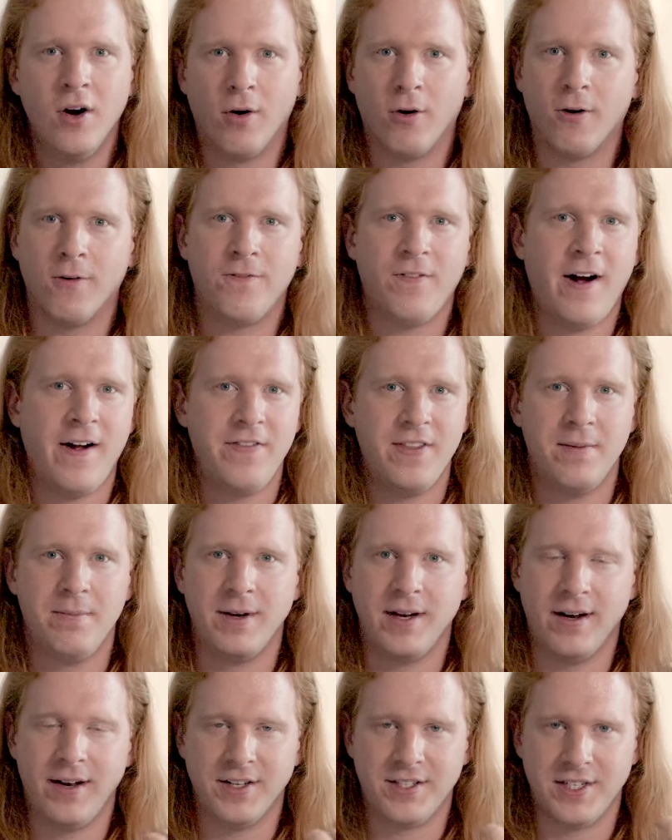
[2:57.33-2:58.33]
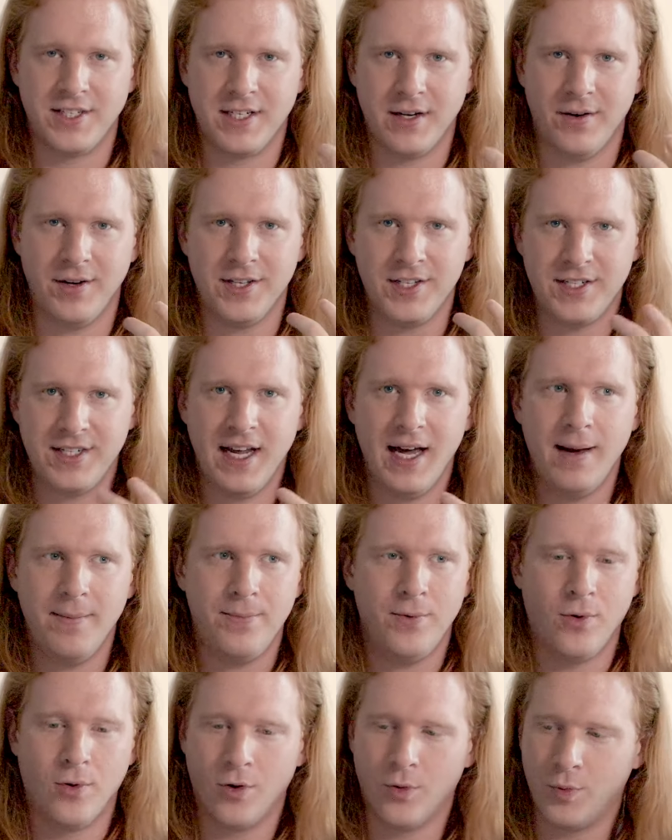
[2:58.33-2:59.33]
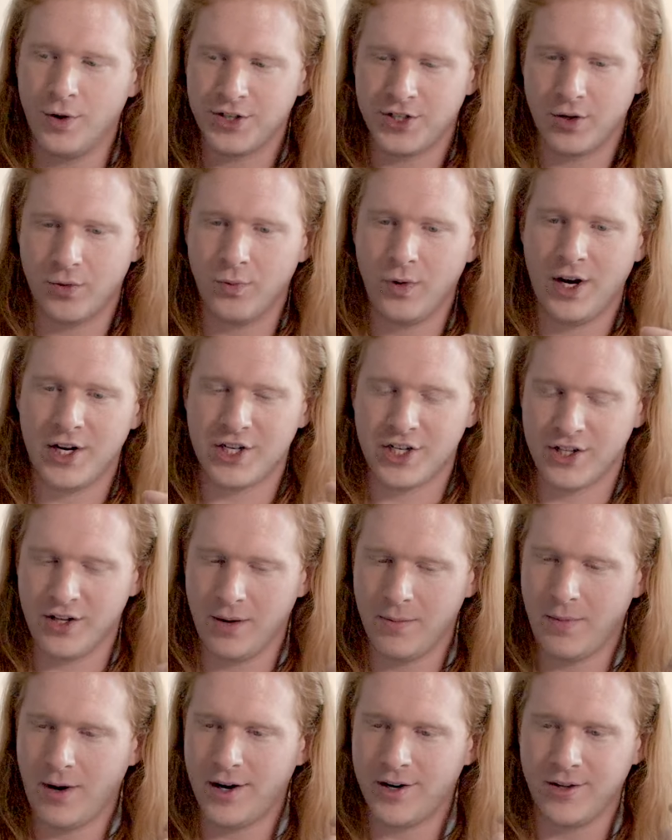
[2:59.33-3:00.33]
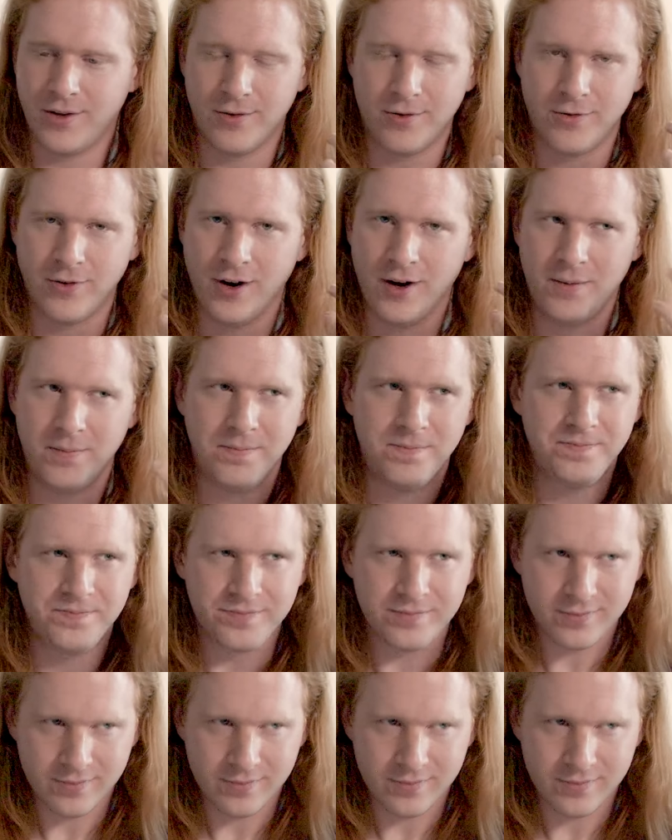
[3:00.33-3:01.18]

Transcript: or find them a necessary step or want to rush their model from